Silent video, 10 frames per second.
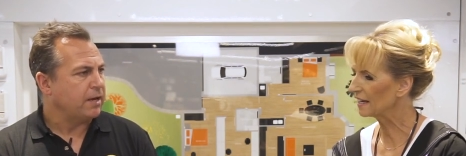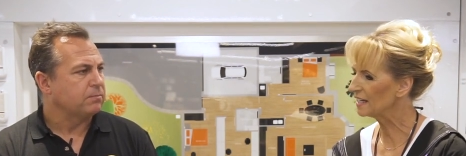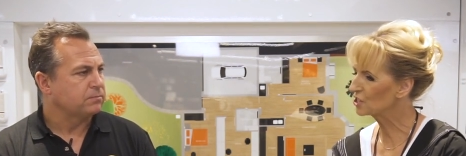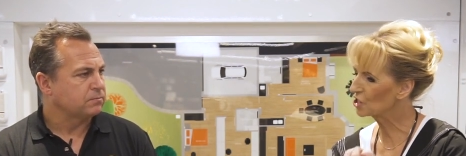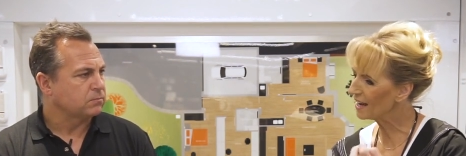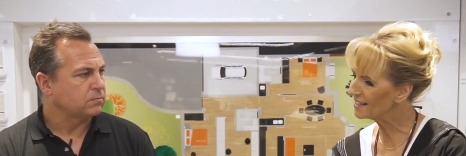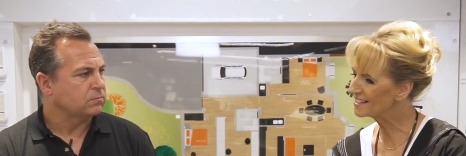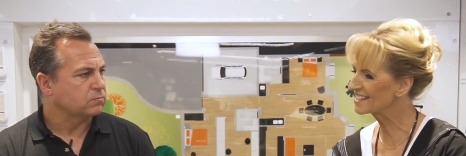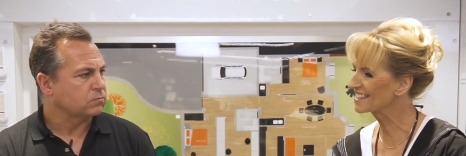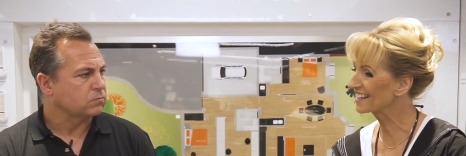Speaker 1: yeah. and it
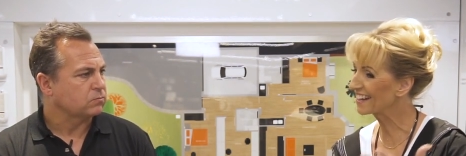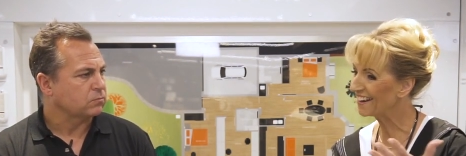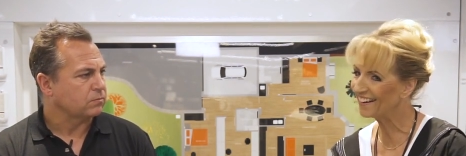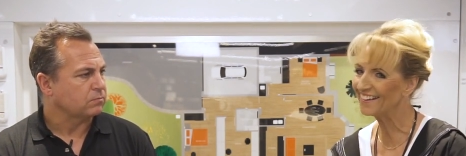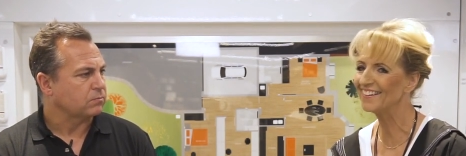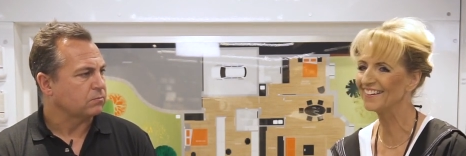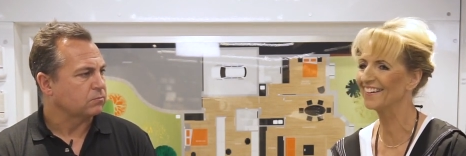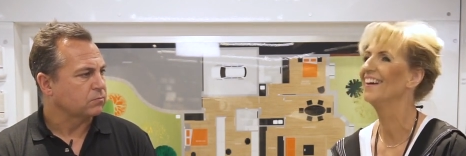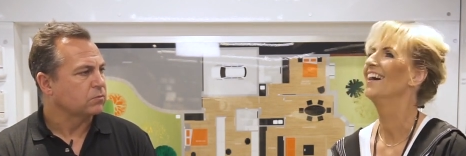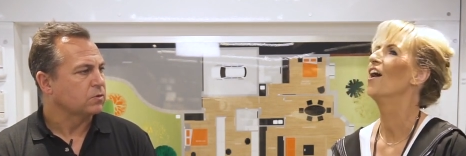changes the
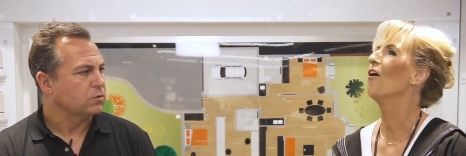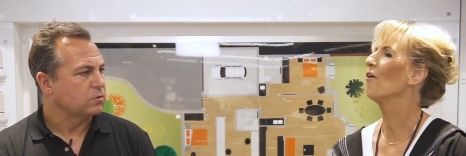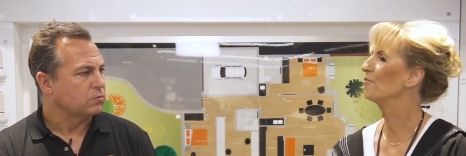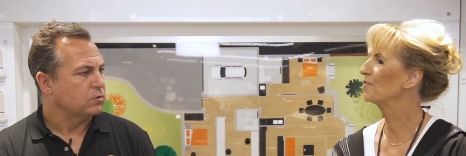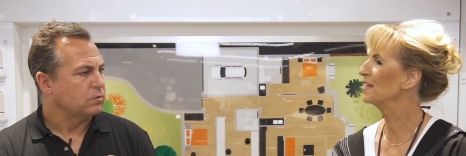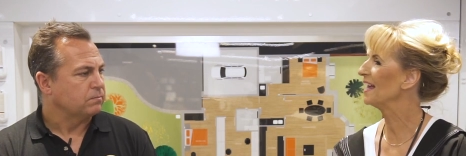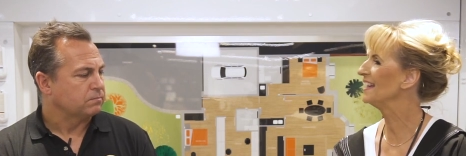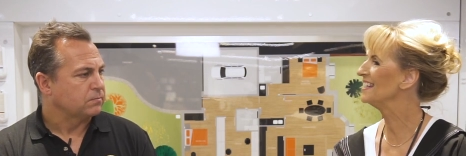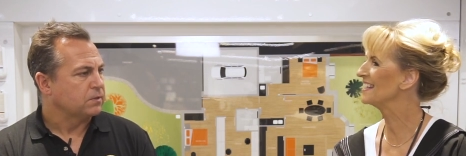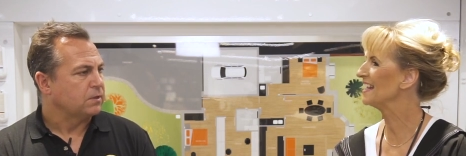colour of the
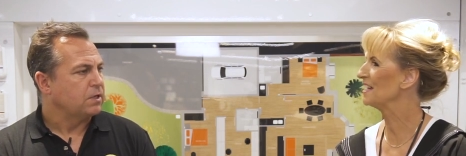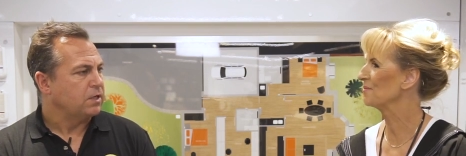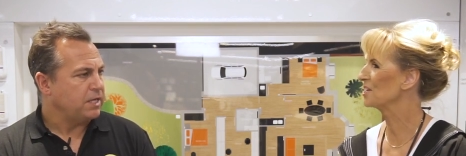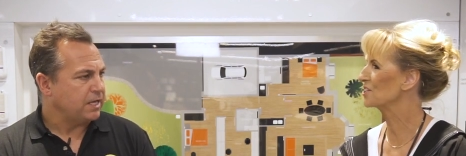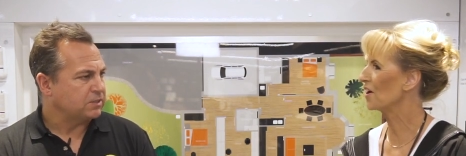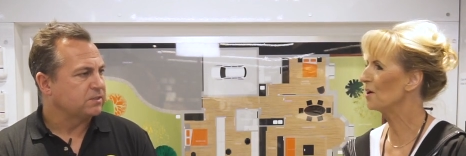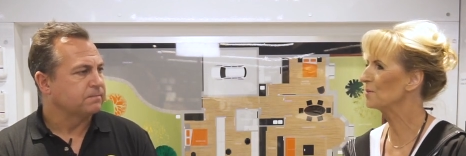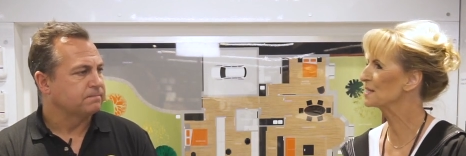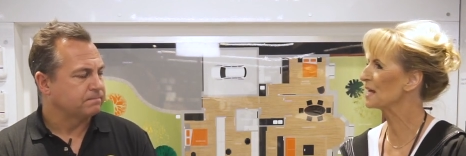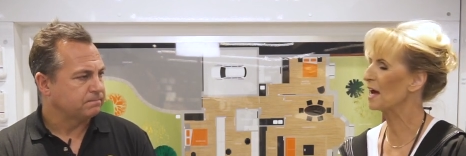LED, which yes. I
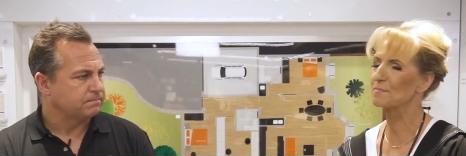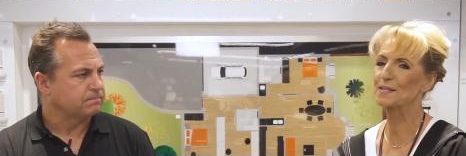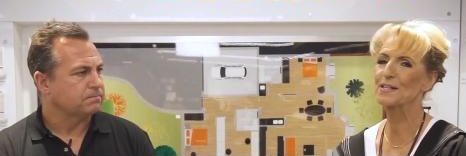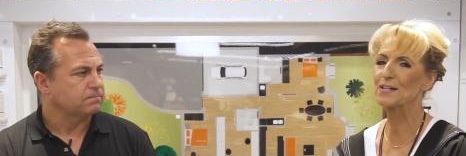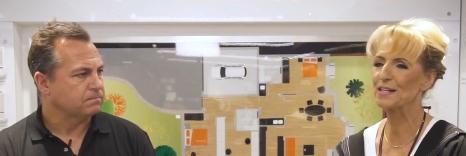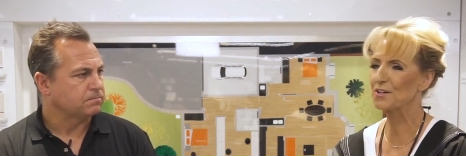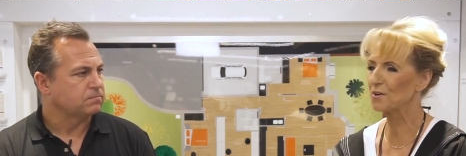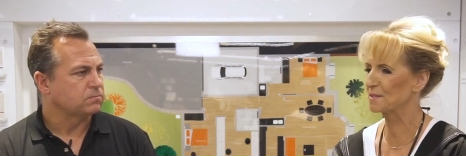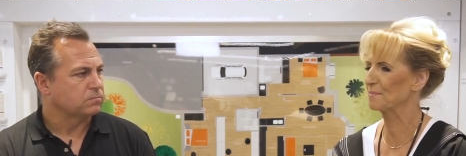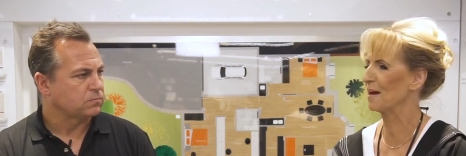was absolutely
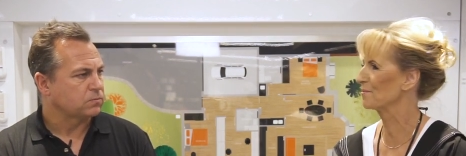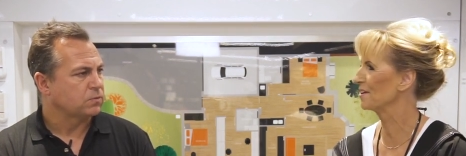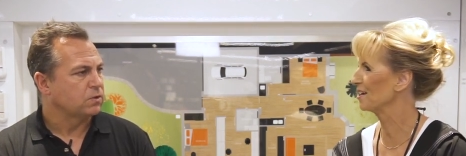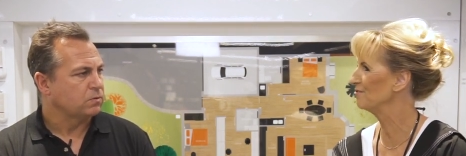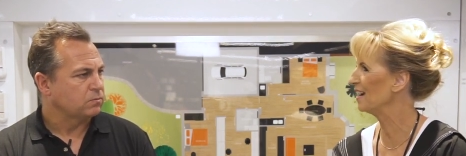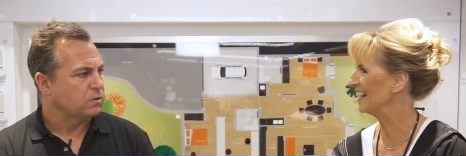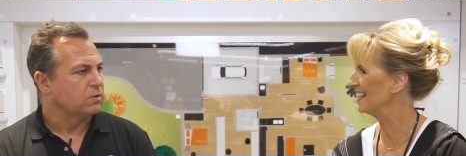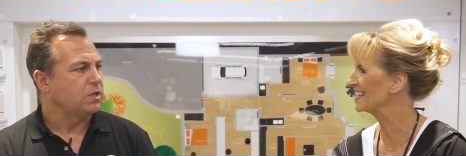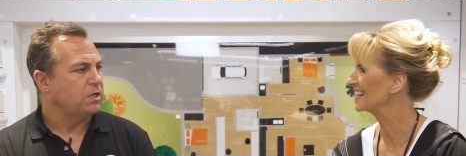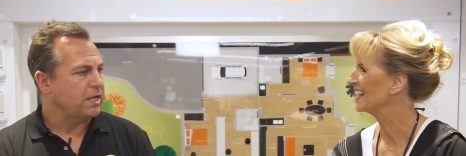gobsmacked when I
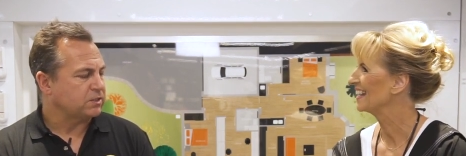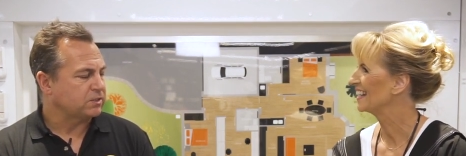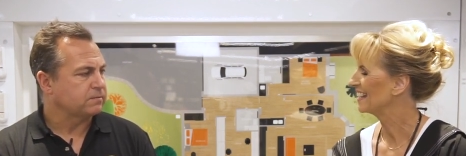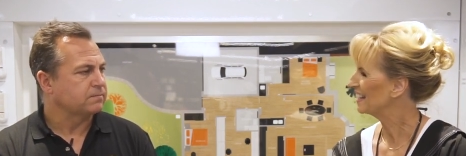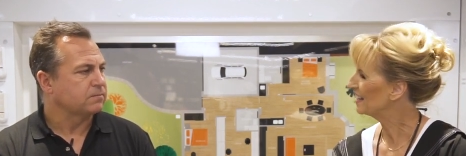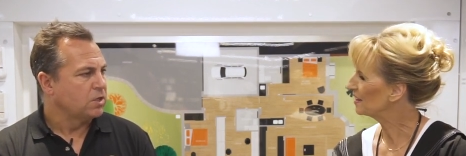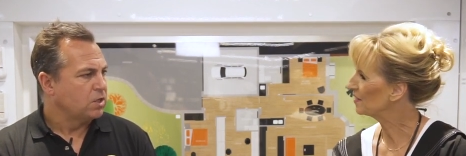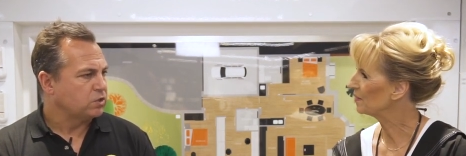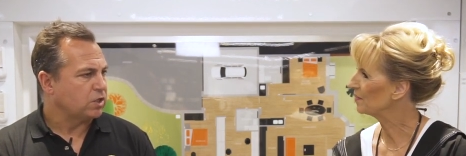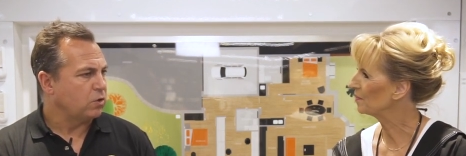read.
Speaker 2: Yes.
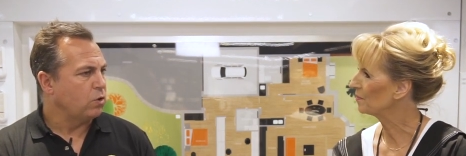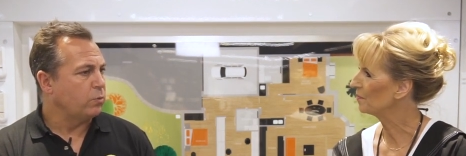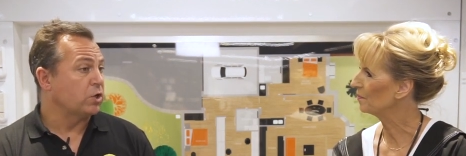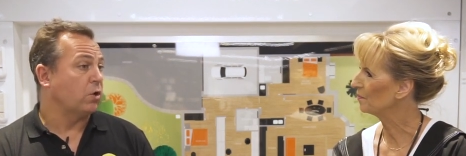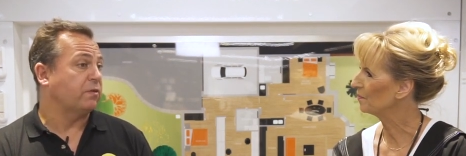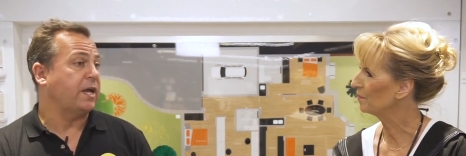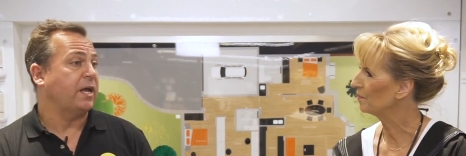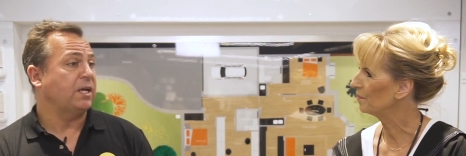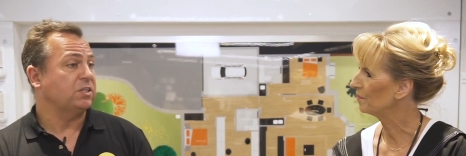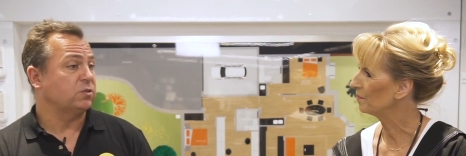So what we've got
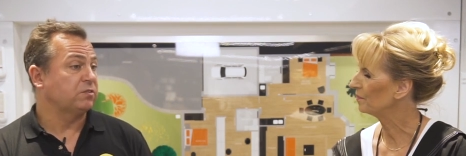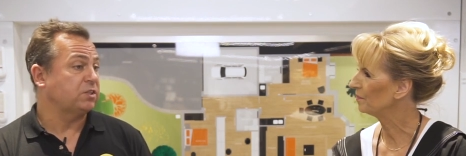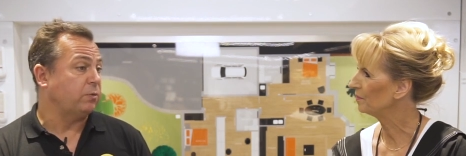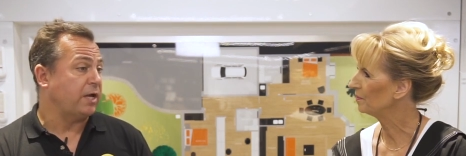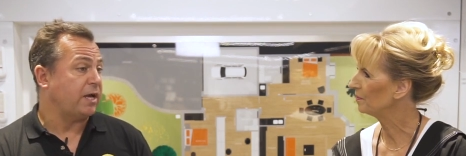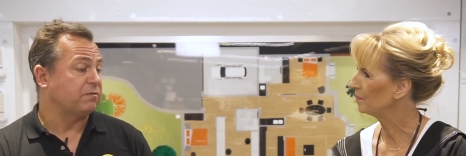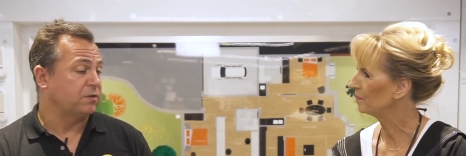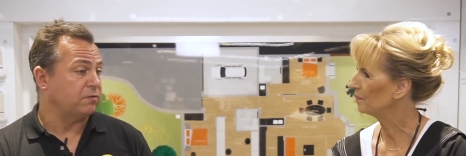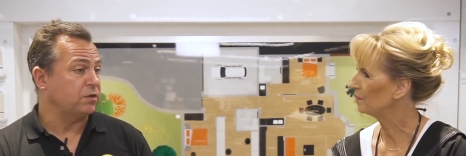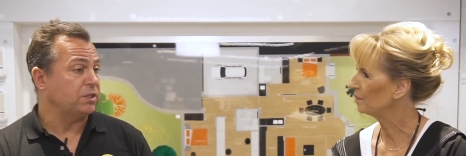there is obviously we have
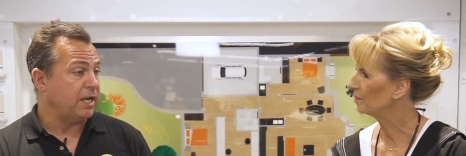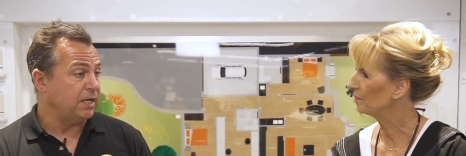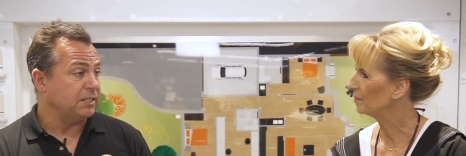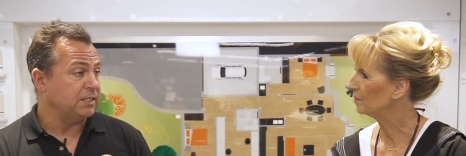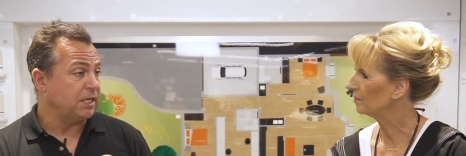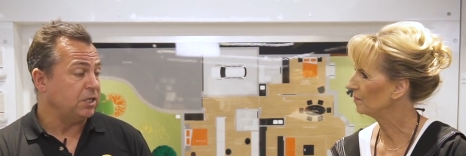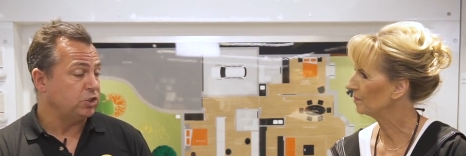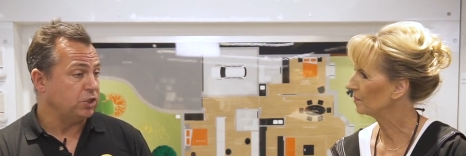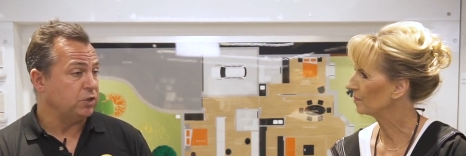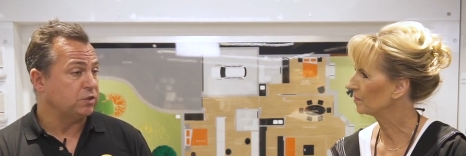different LED
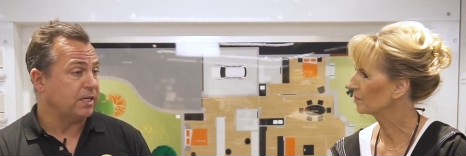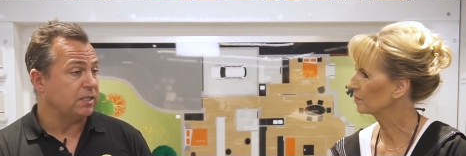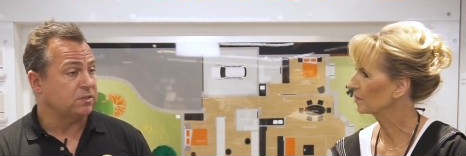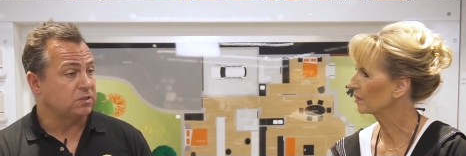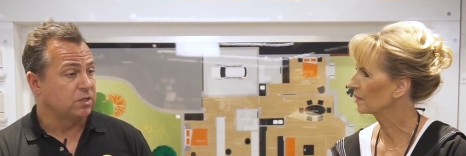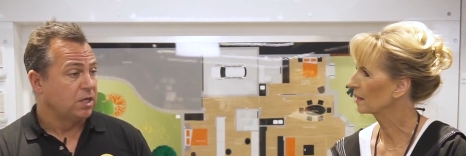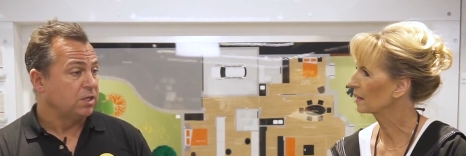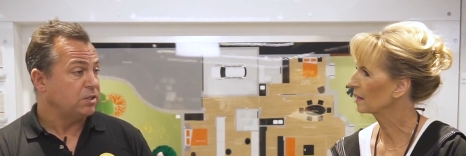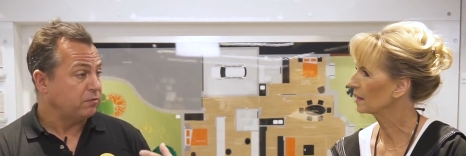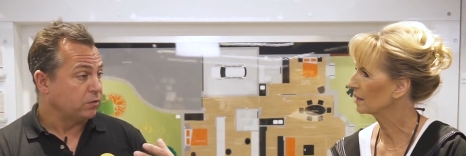GU10s,
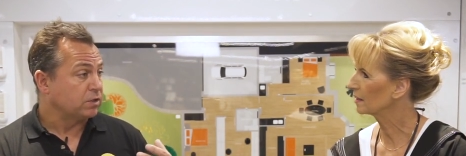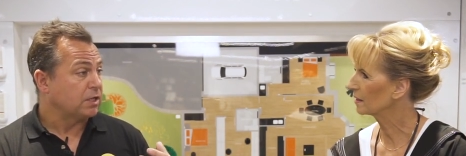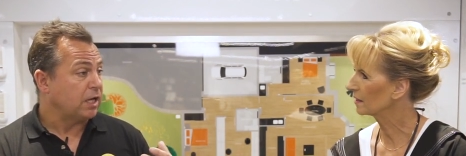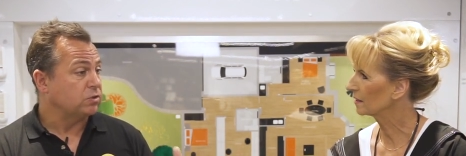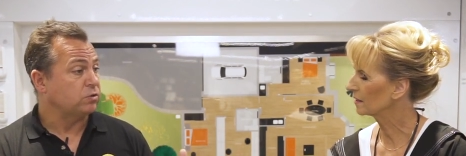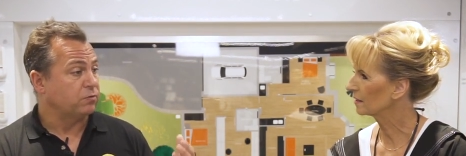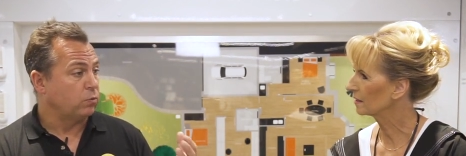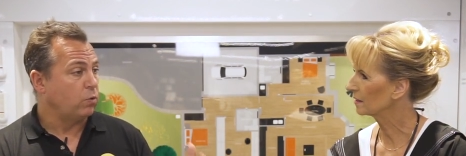different colors of the